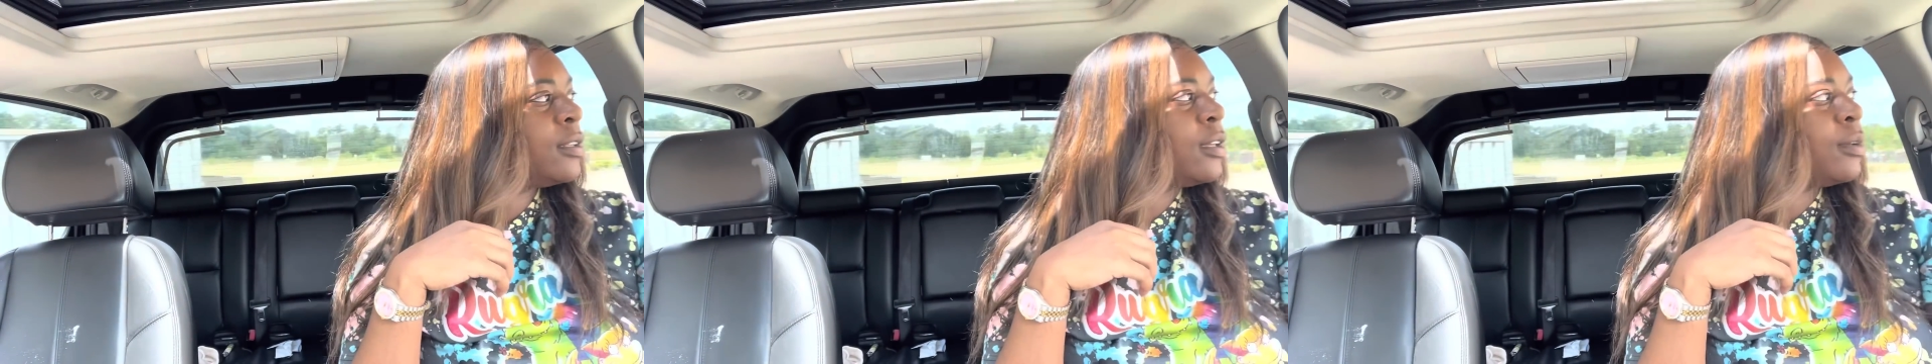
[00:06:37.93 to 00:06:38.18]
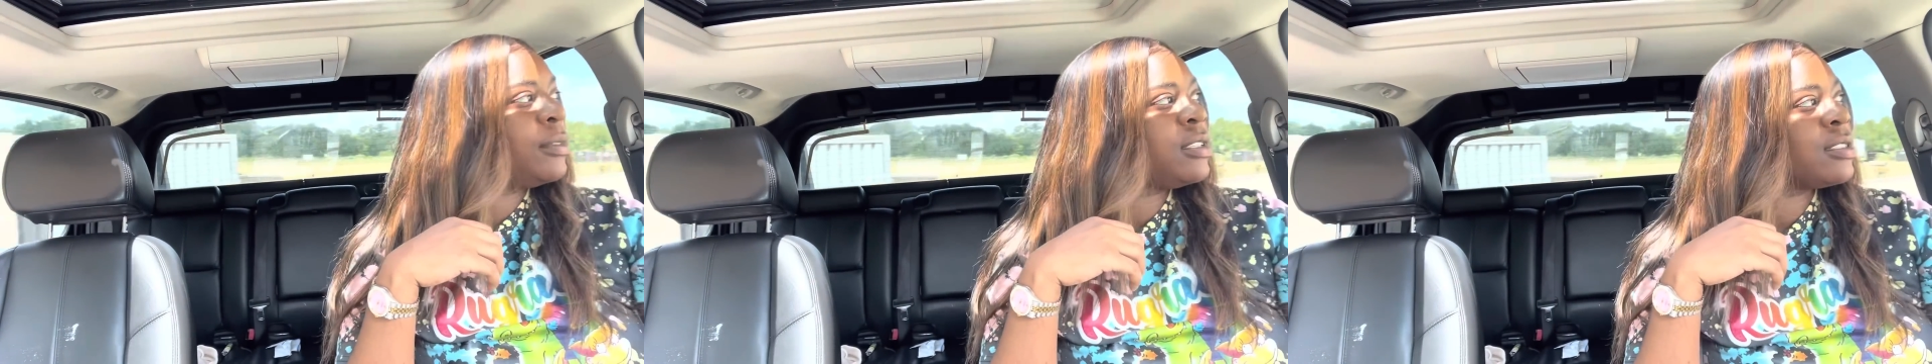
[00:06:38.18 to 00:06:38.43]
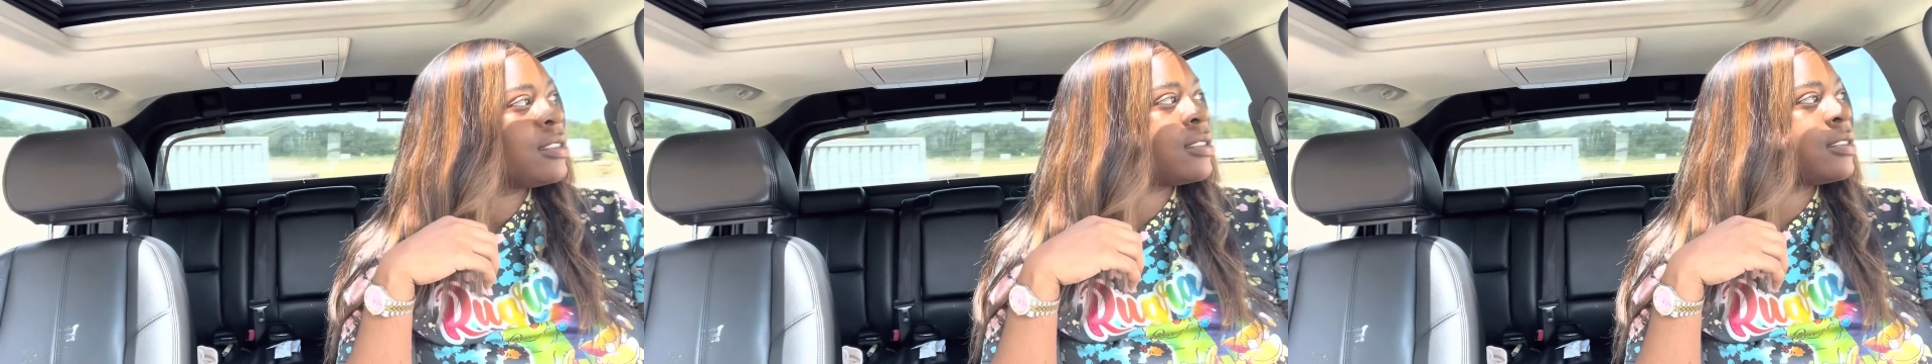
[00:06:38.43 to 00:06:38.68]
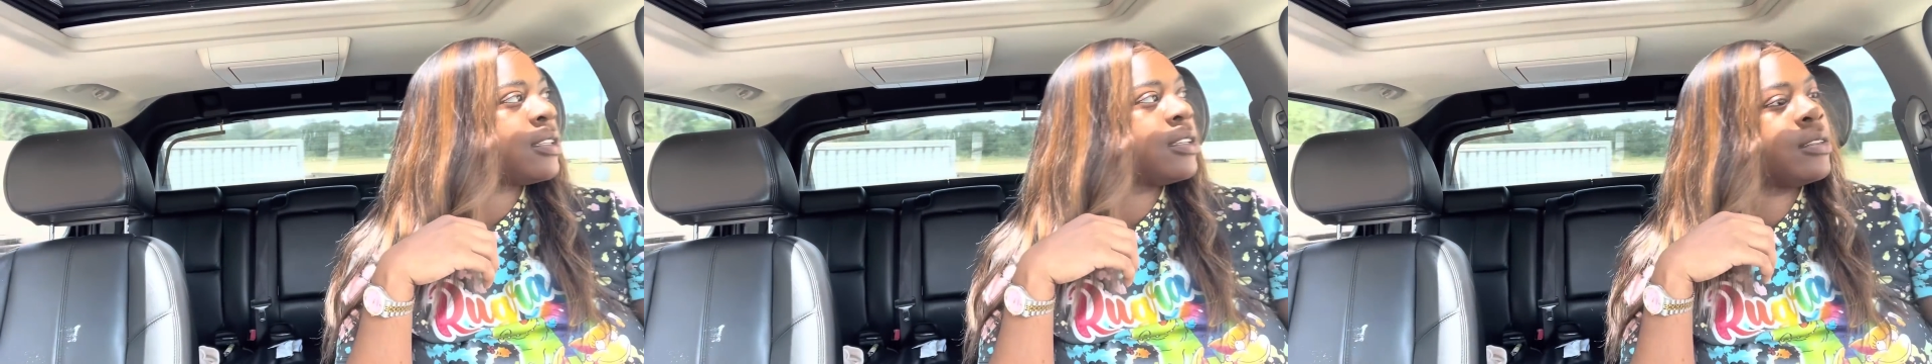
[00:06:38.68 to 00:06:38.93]
Man, this is
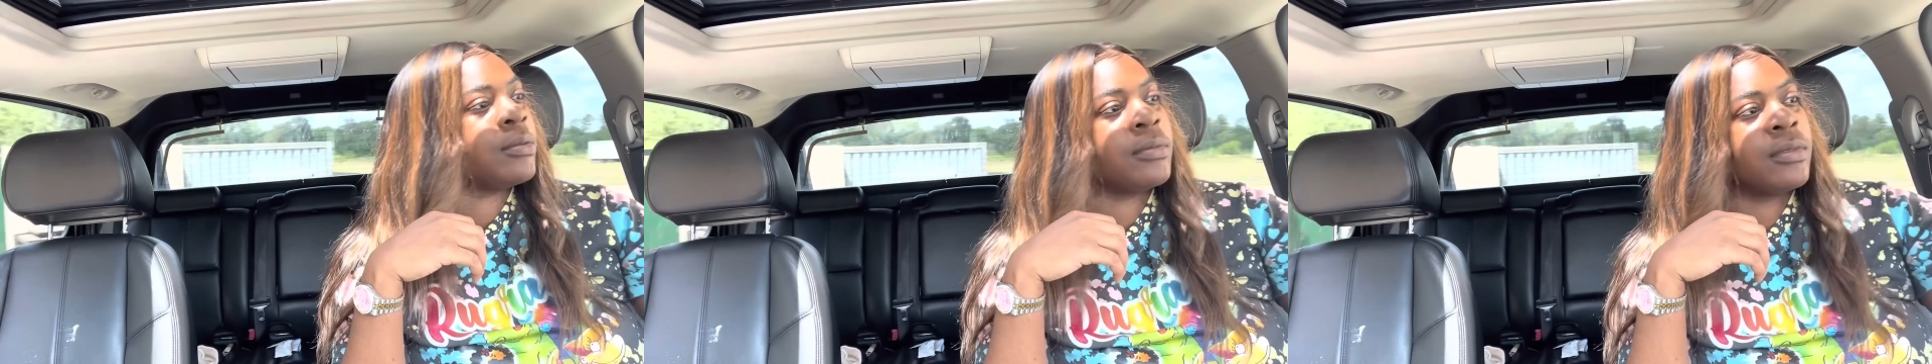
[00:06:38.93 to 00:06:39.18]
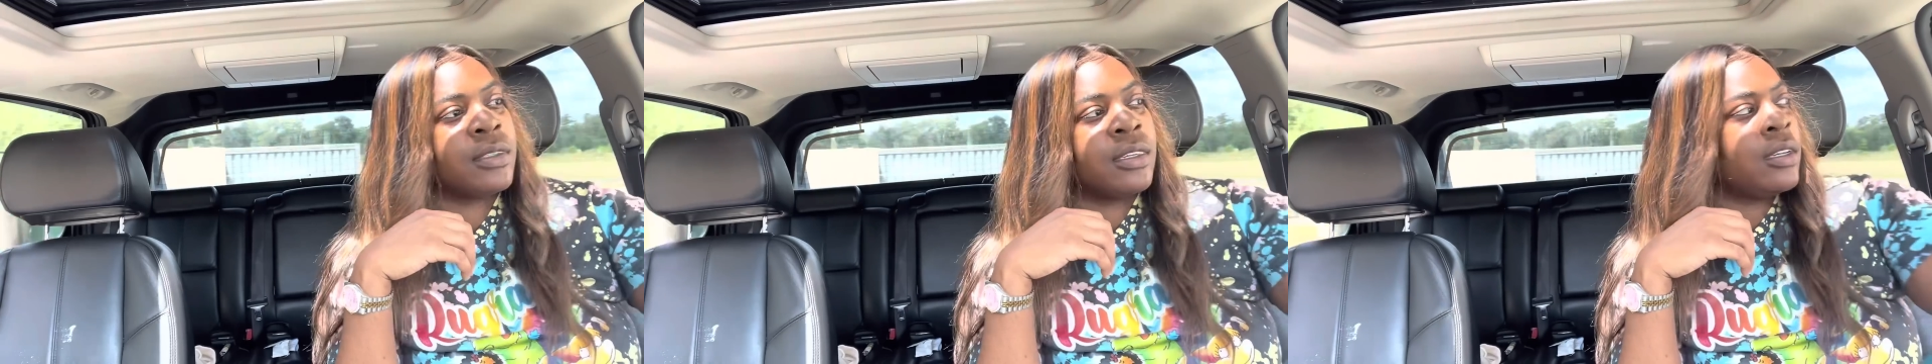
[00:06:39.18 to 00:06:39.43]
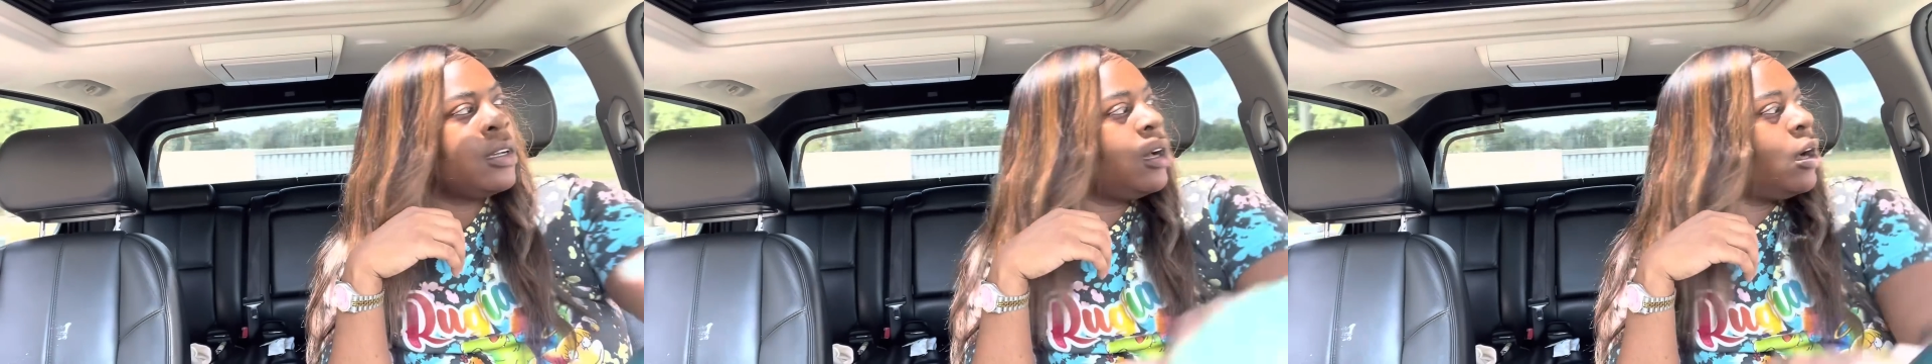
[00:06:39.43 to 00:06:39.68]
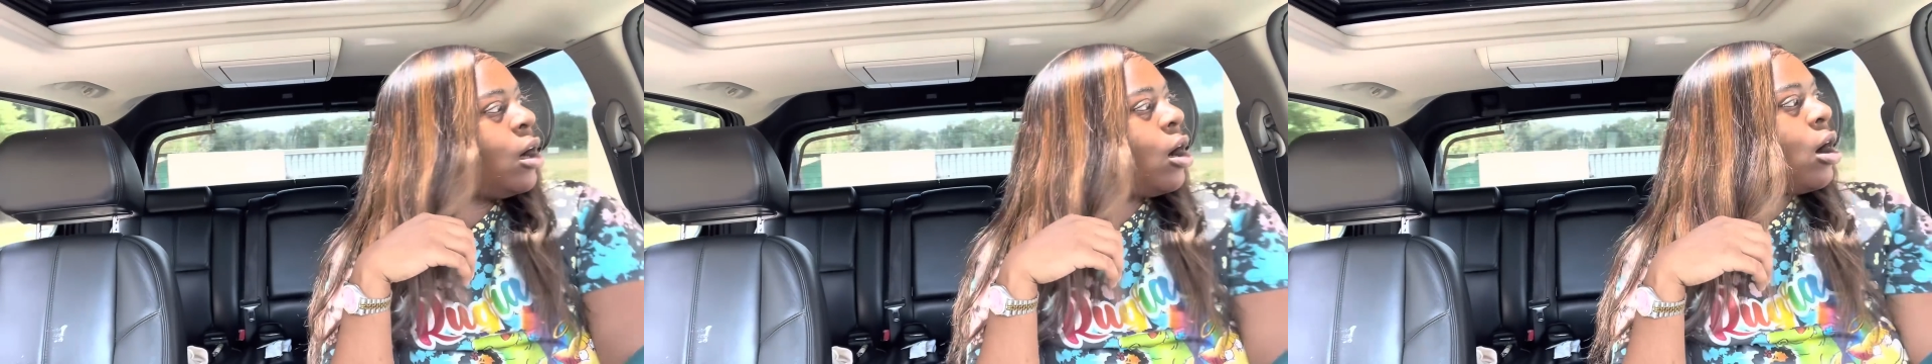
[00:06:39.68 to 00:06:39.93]
damn.
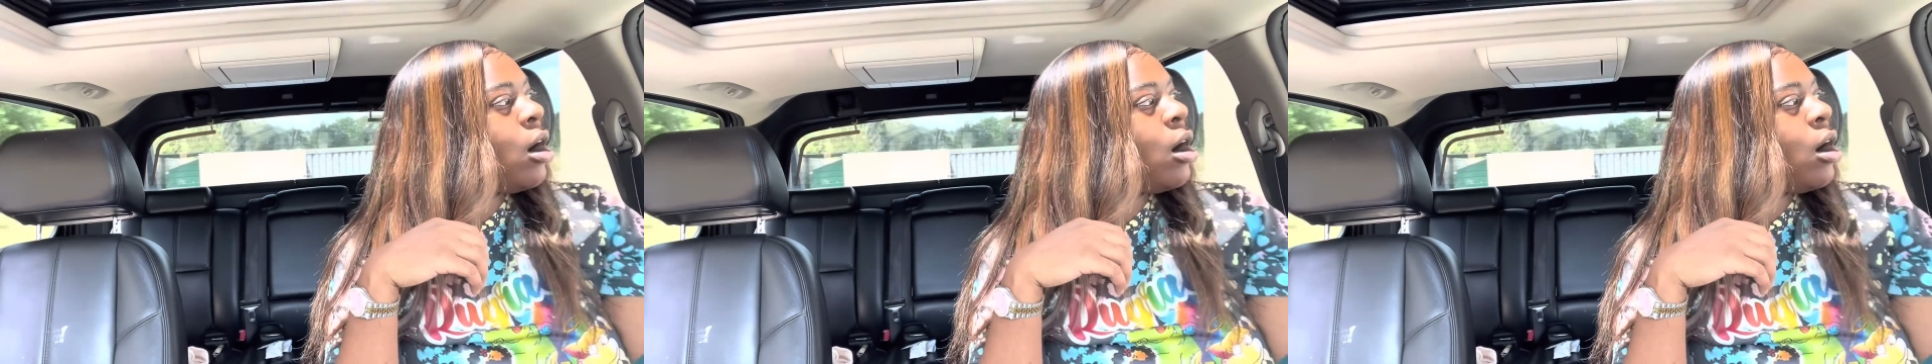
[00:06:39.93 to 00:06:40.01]
Oh,